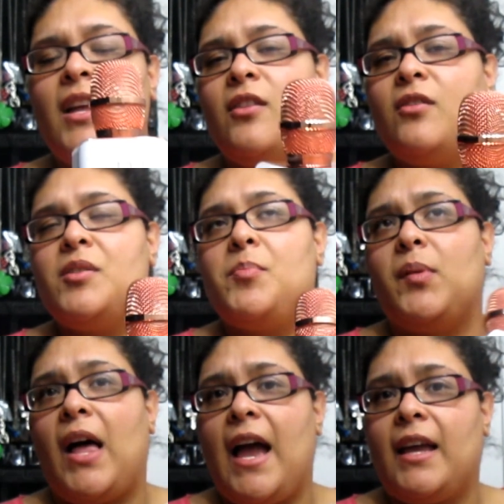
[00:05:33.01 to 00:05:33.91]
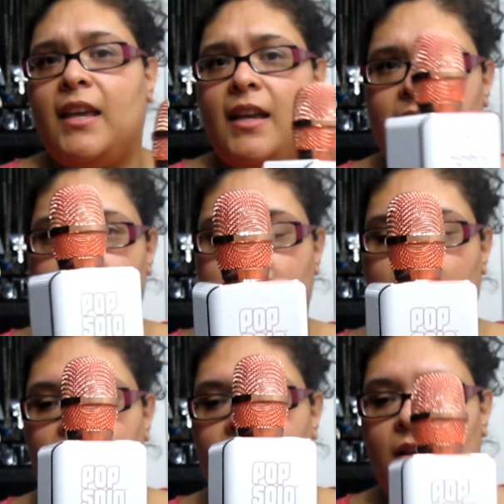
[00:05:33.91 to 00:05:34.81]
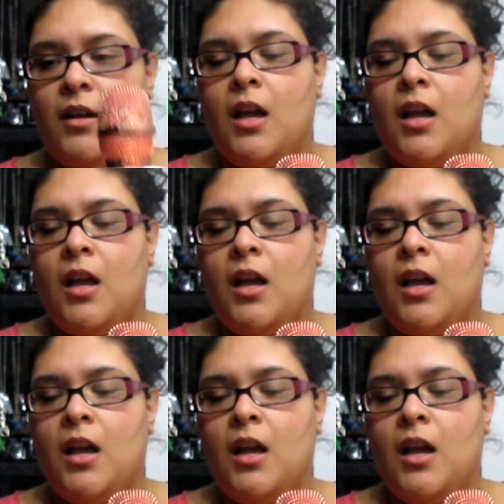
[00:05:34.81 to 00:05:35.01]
There's black in this color.